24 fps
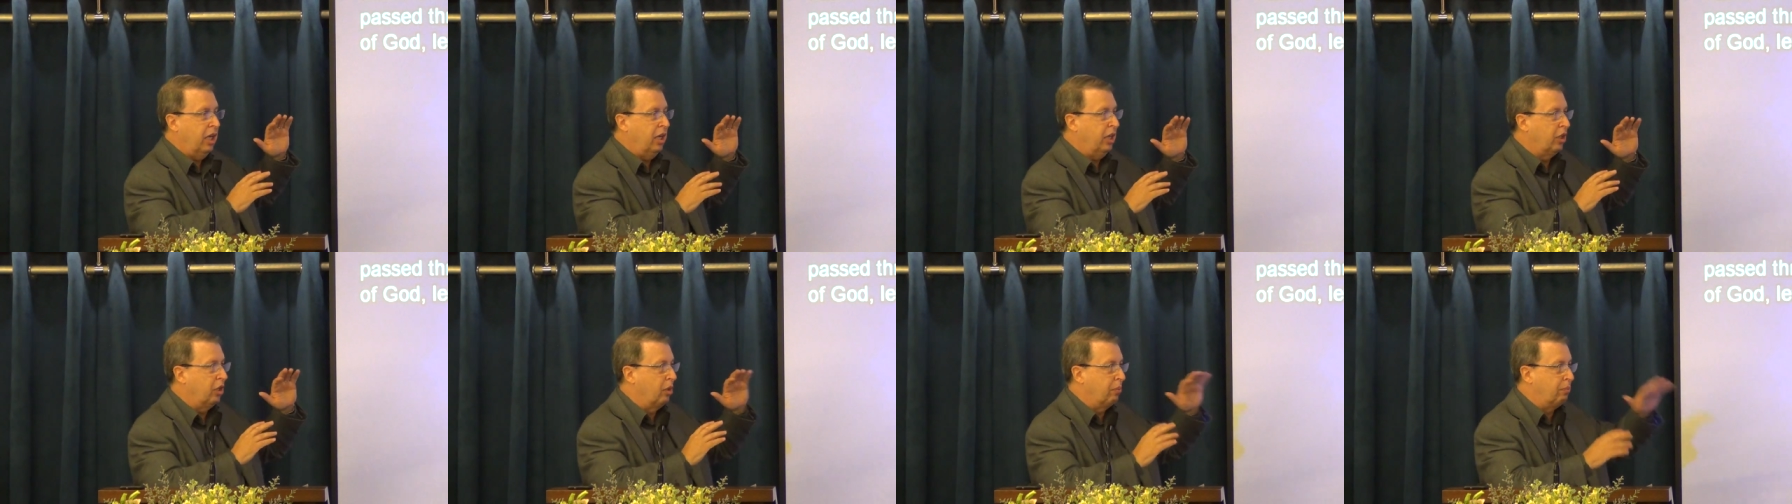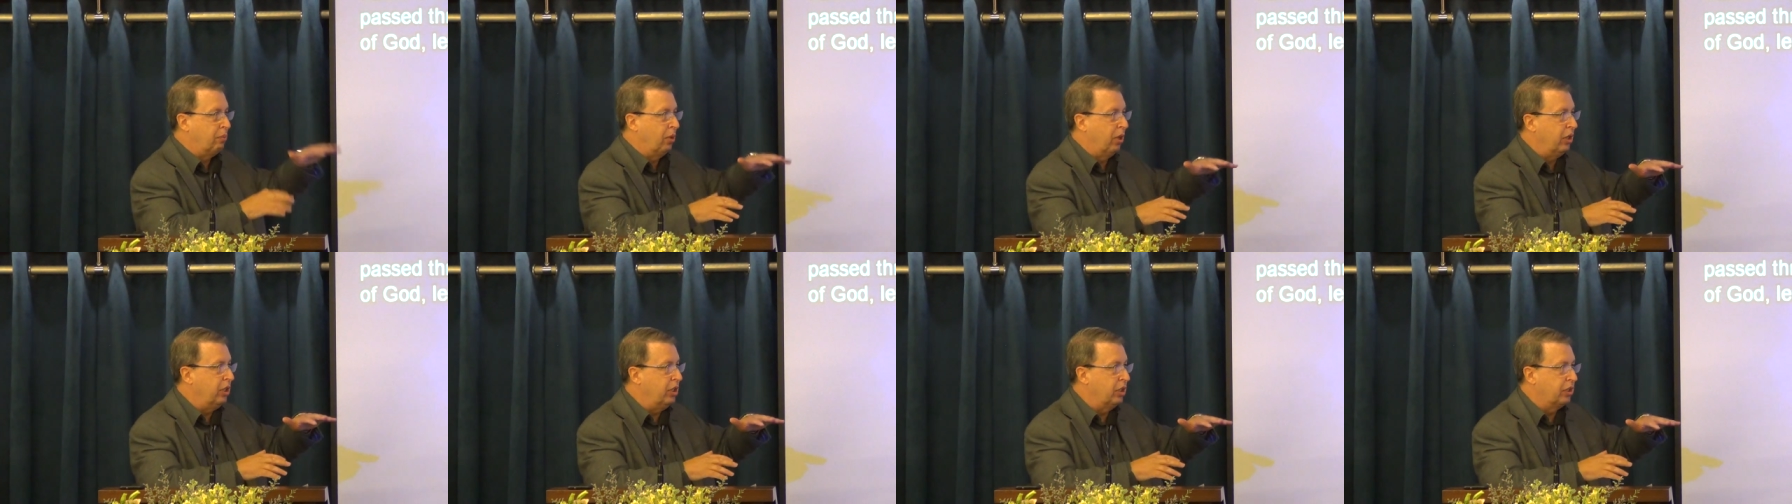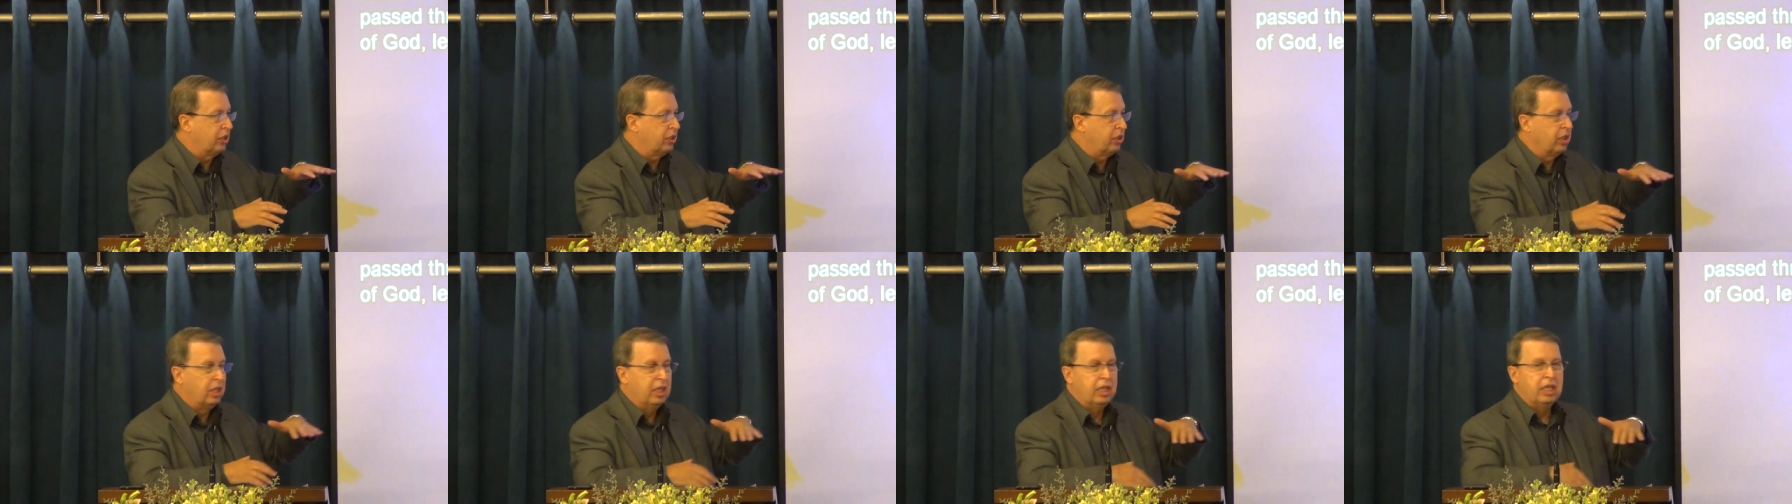and the
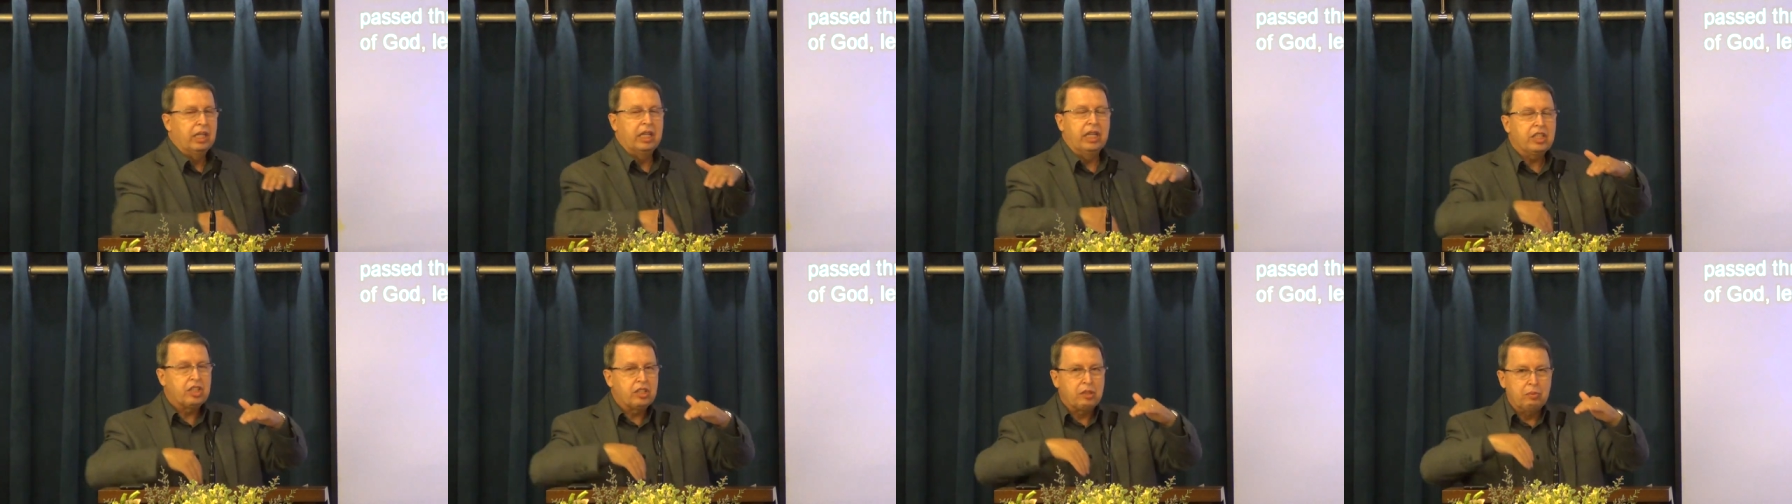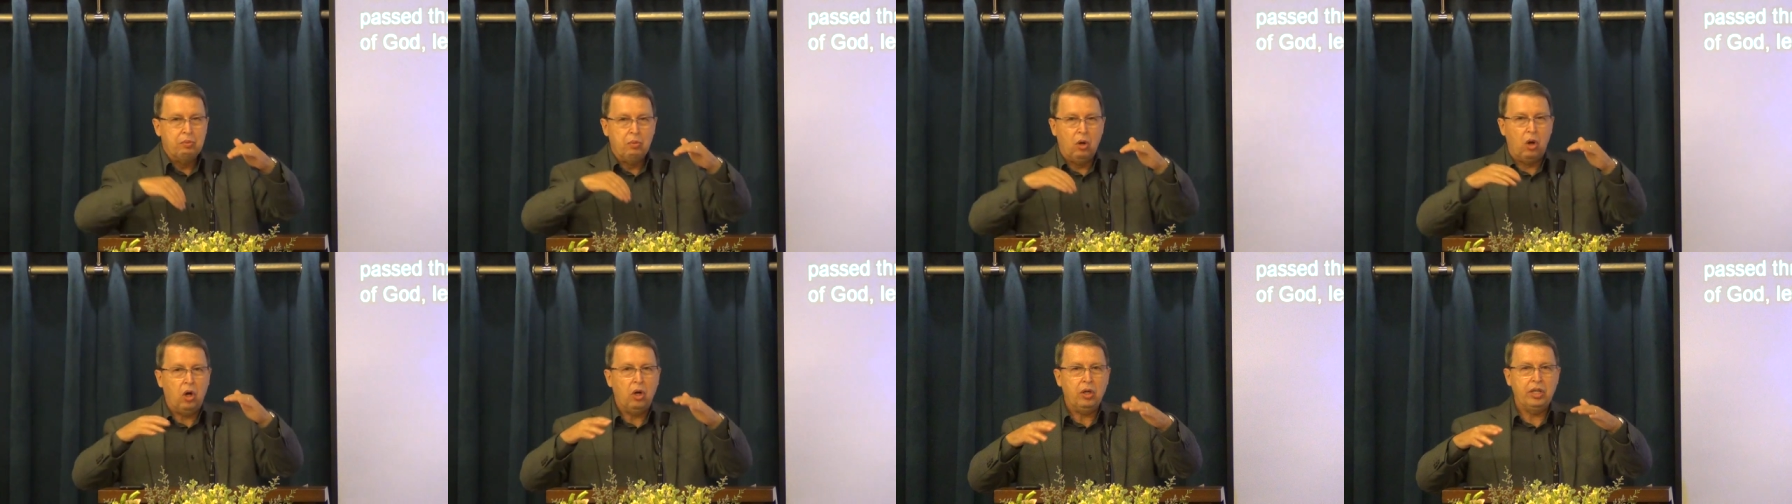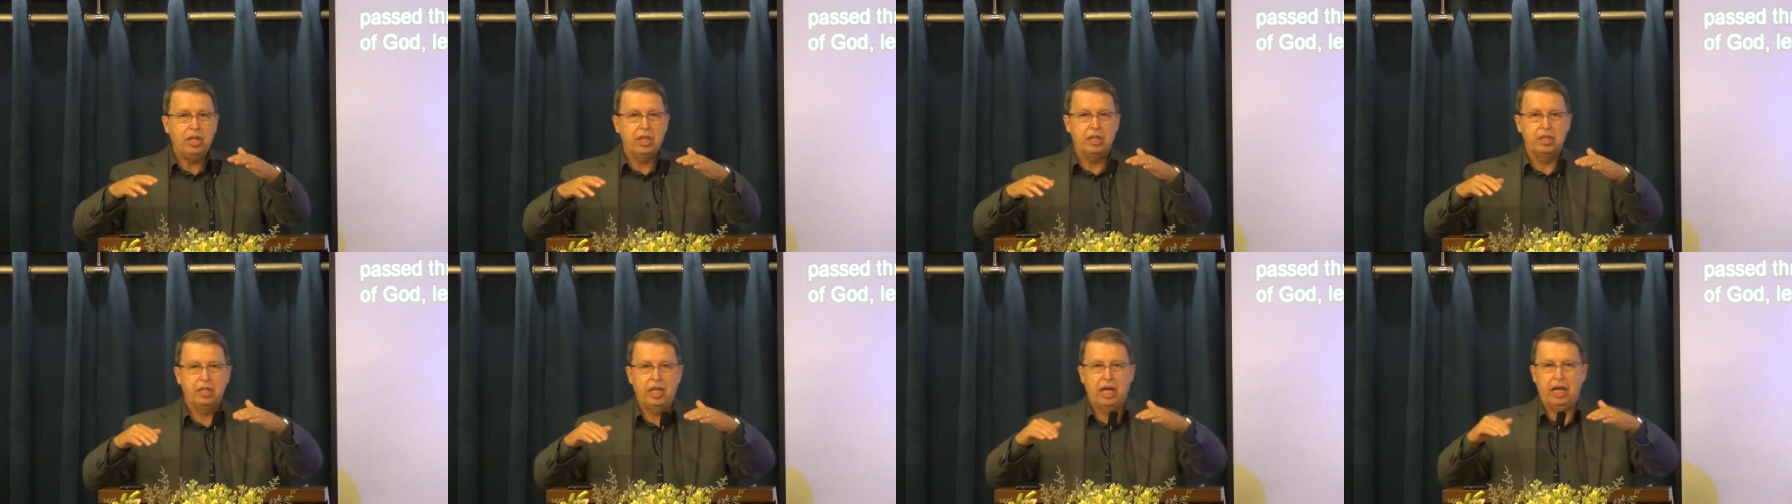police. It's more
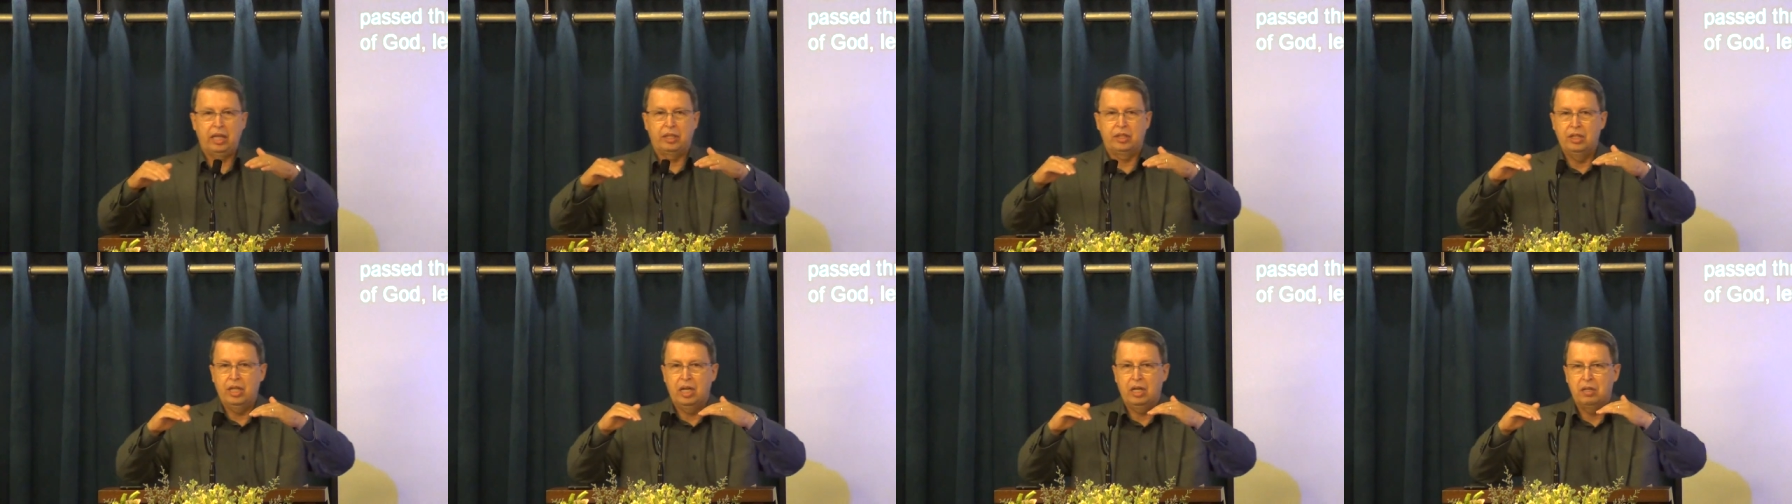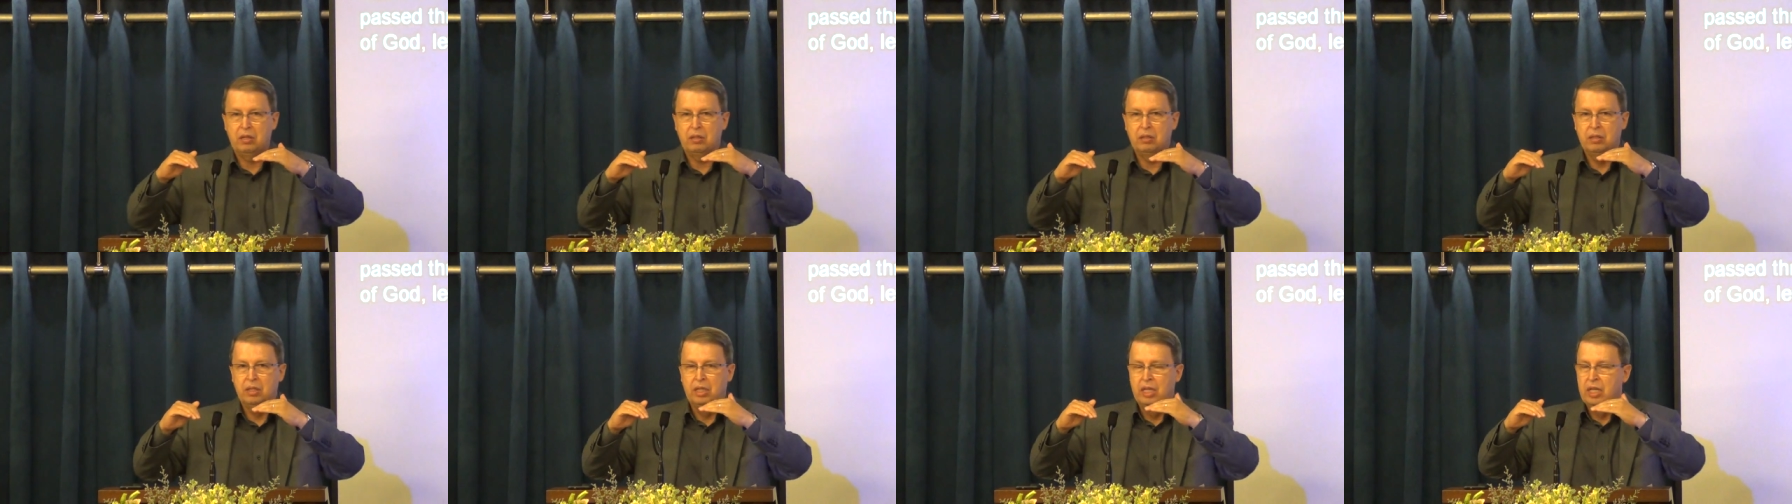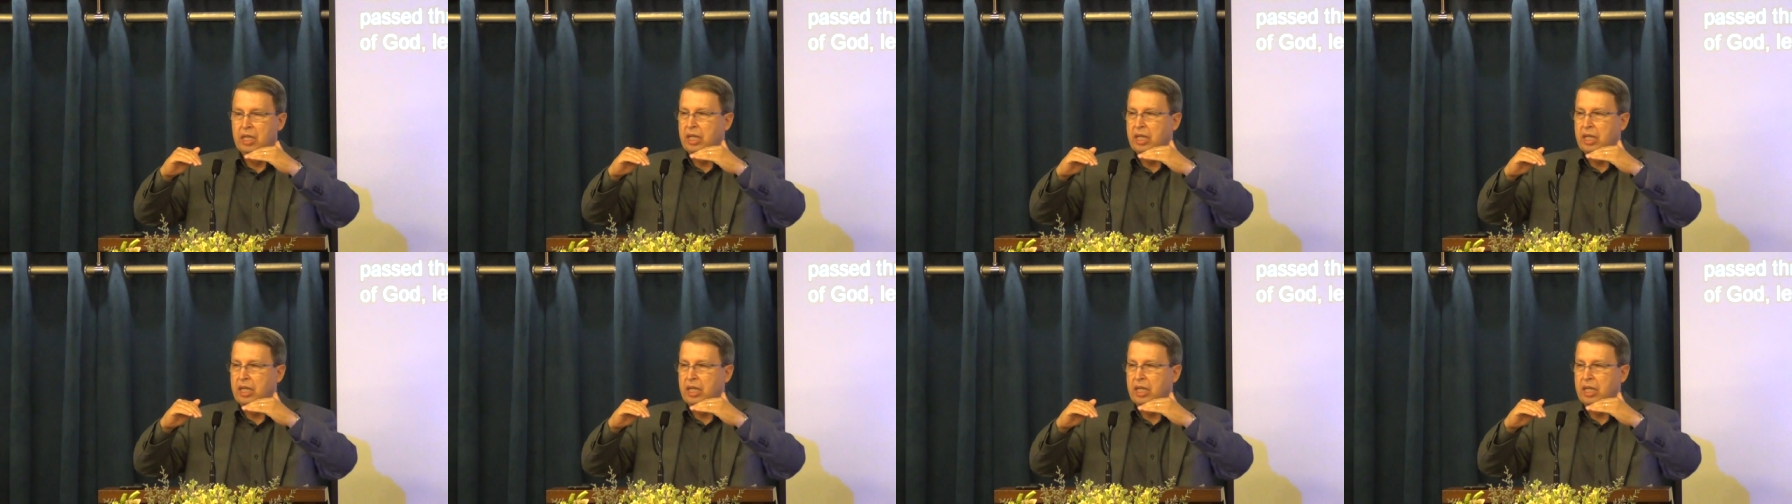than that now.